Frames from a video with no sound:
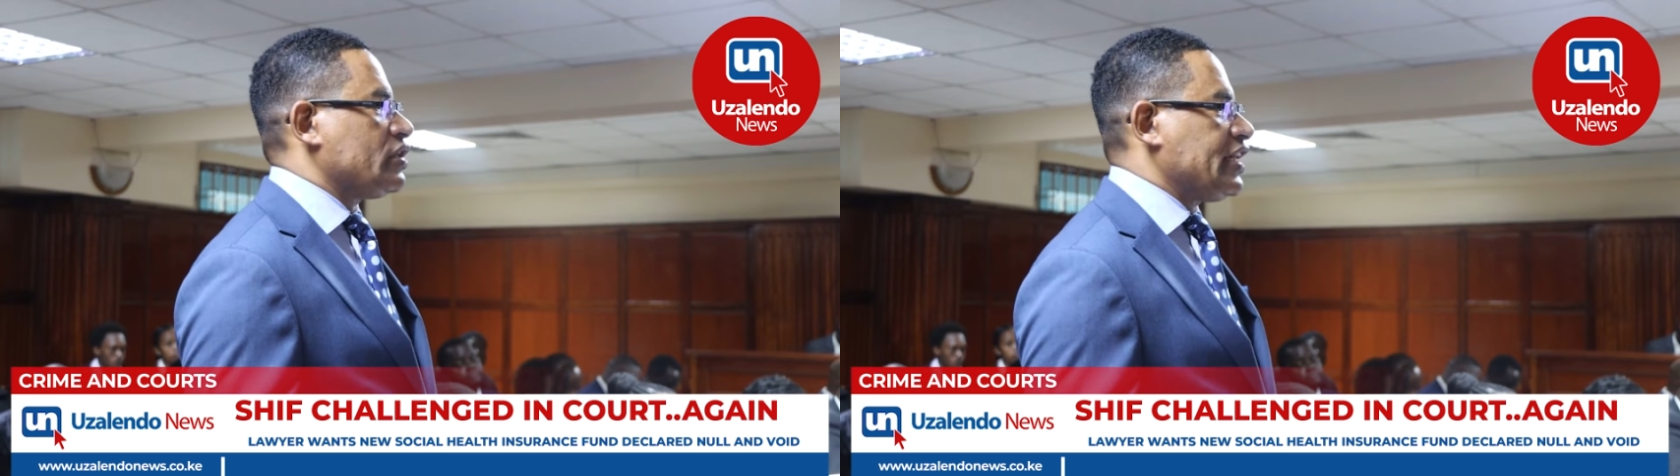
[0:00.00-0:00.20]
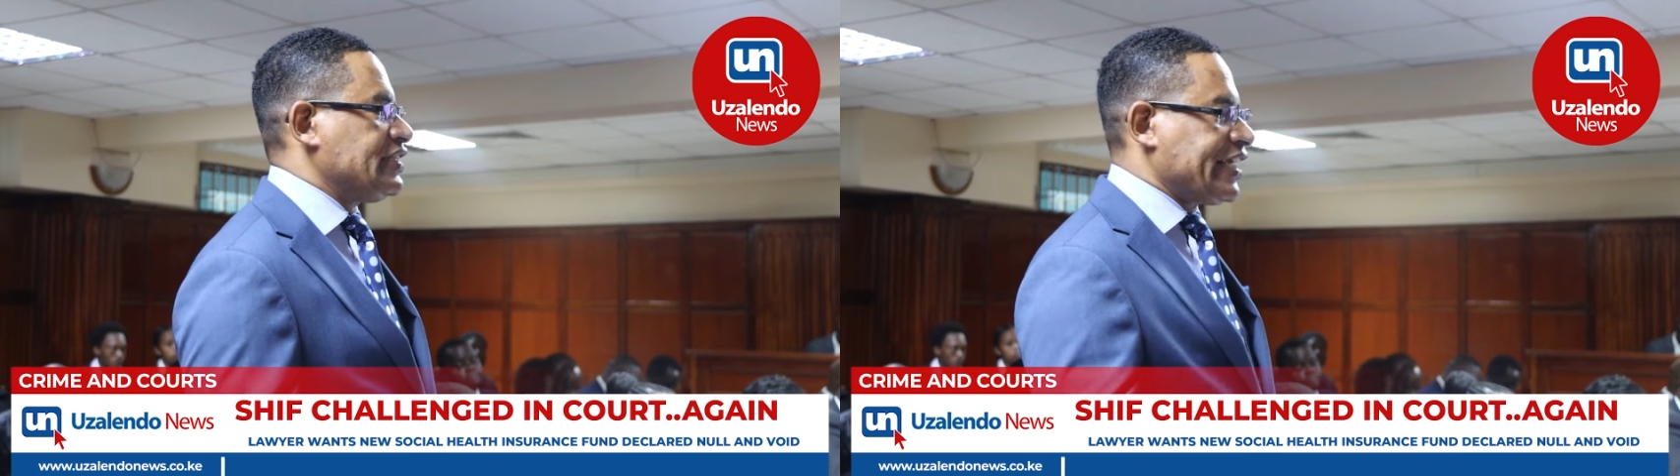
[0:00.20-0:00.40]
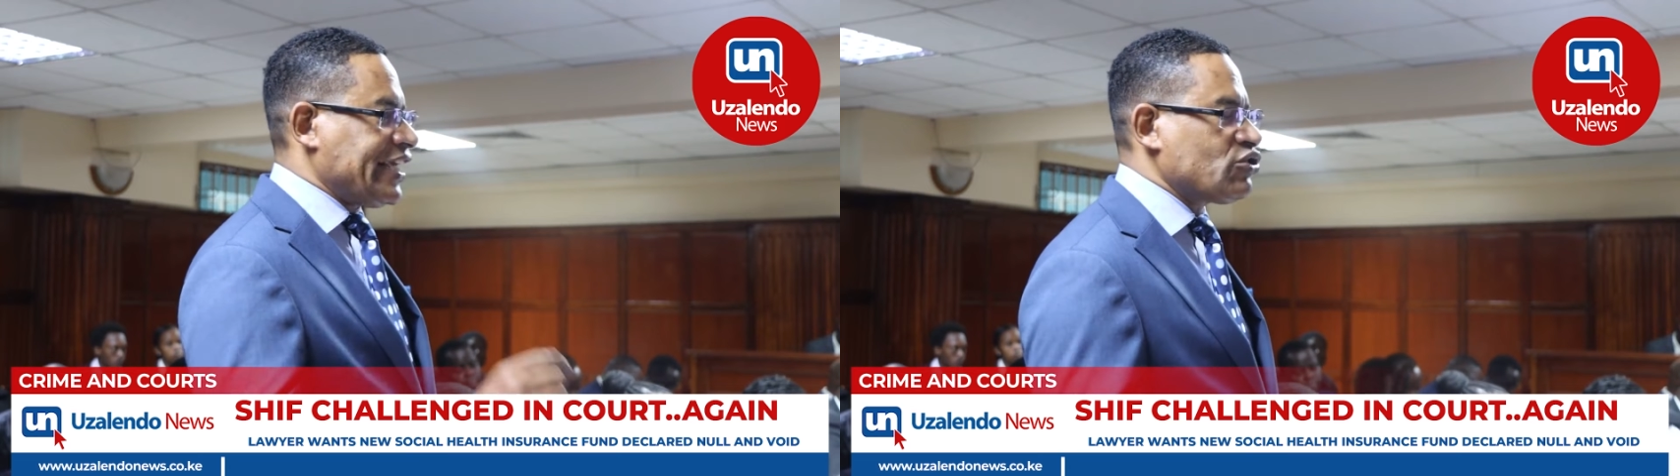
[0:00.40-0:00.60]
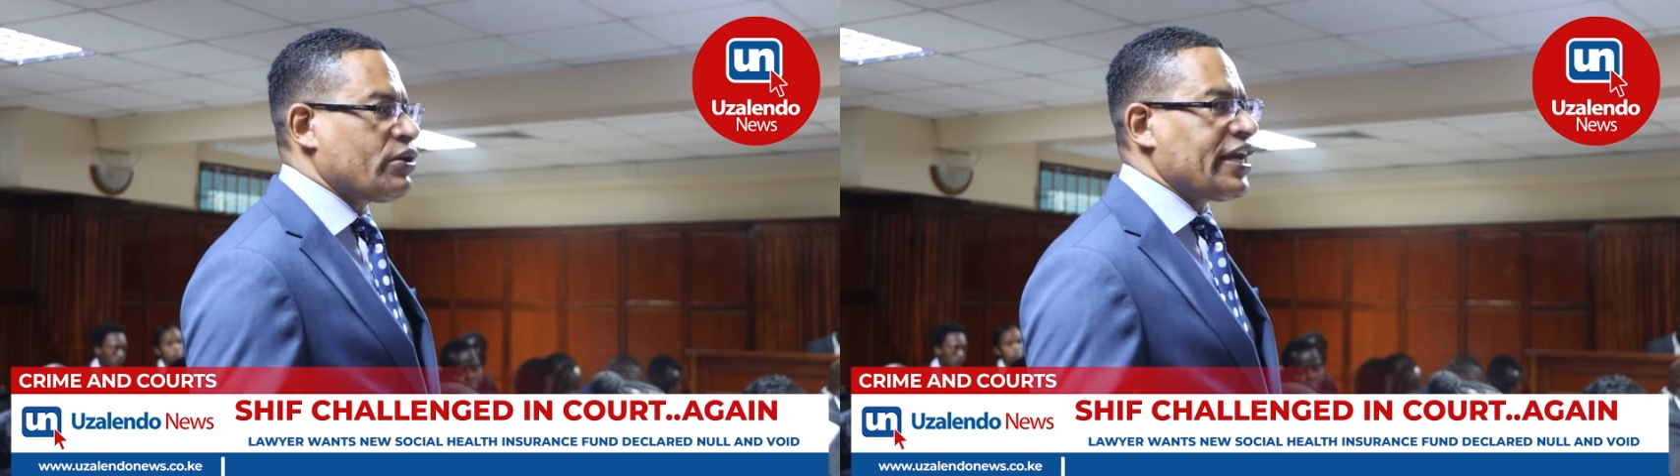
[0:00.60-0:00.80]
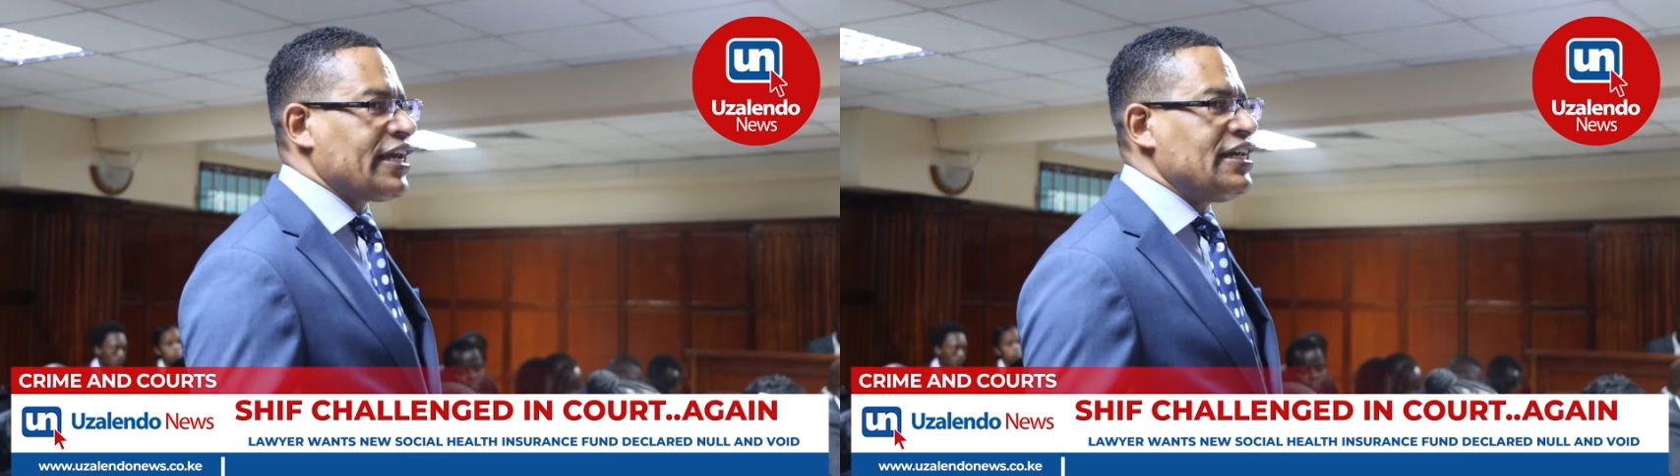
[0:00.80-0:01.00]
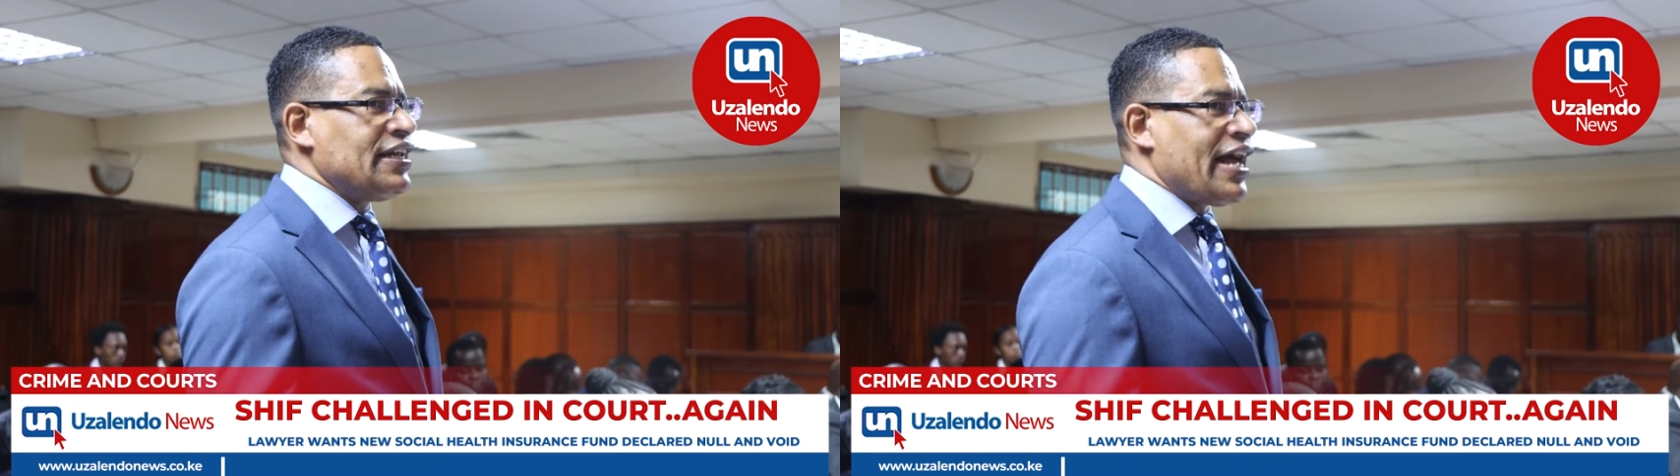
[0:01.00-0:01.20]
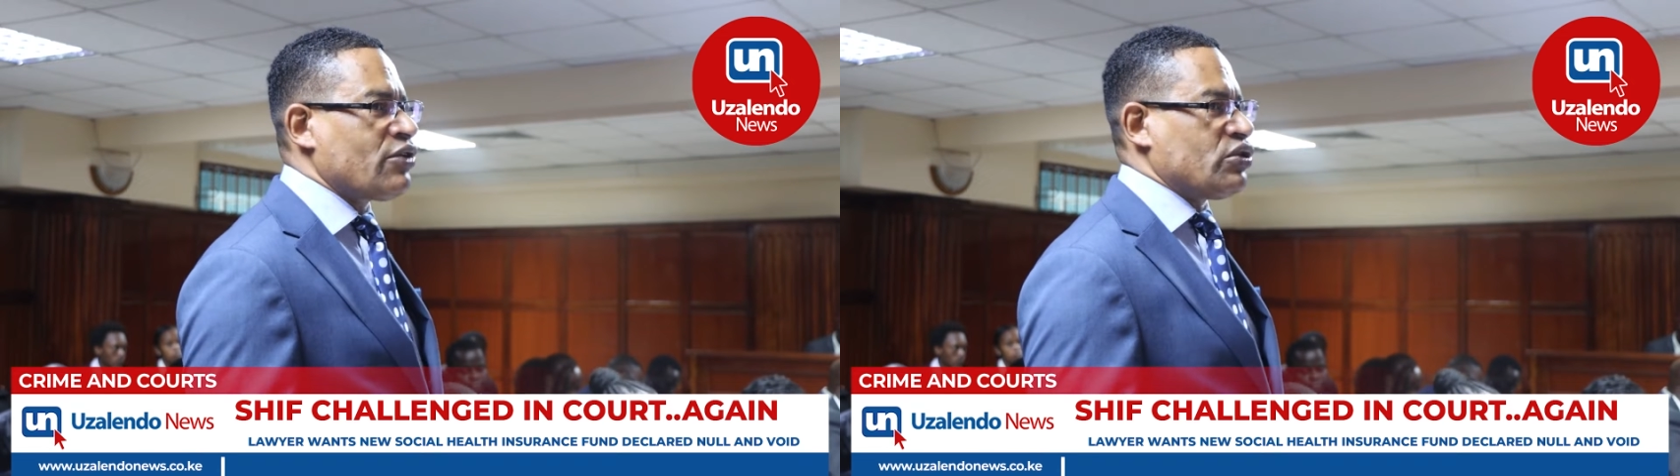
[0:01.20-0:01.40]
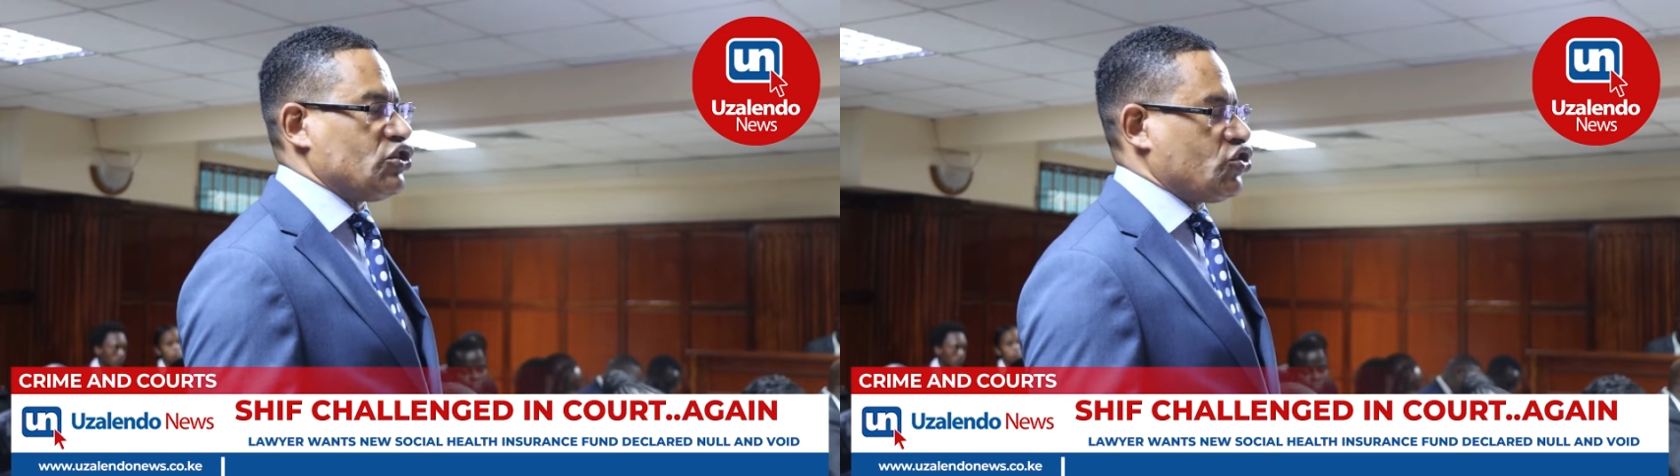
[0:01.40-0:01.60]
in the Kiswahili
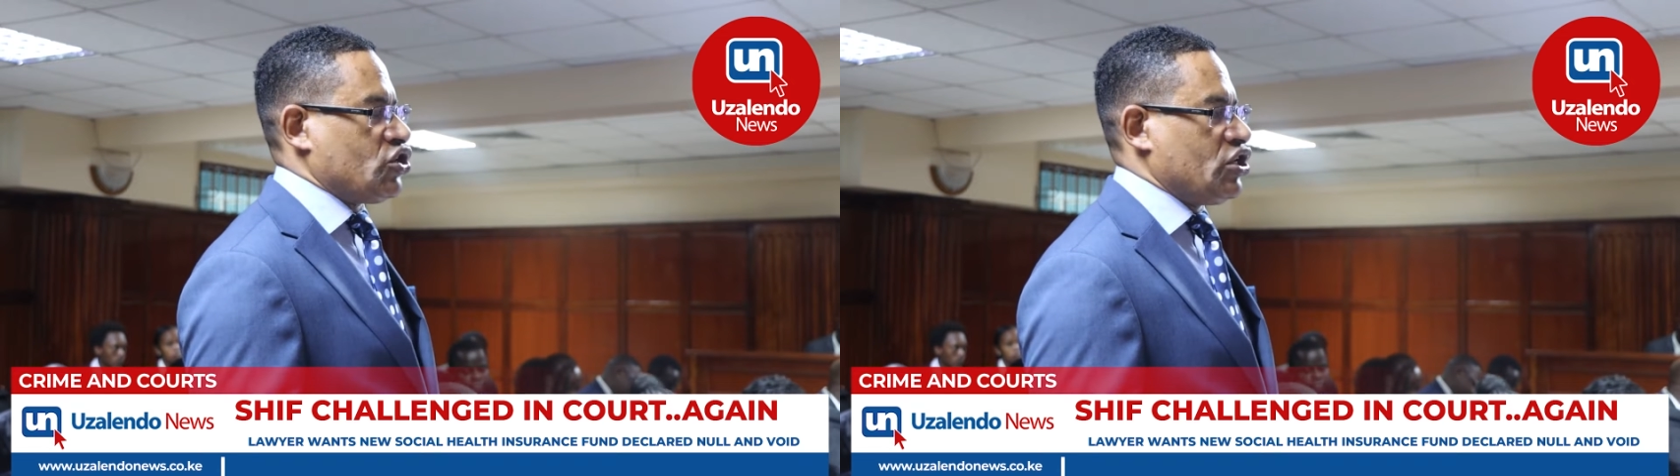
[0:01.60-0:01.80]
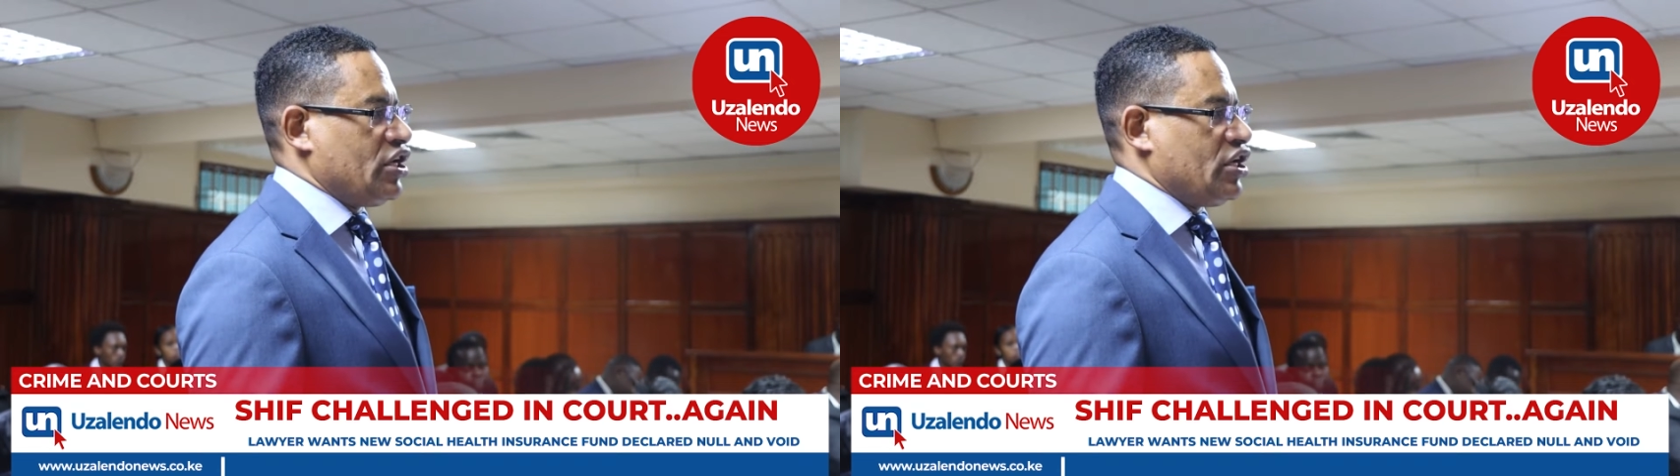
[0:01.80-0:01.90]
language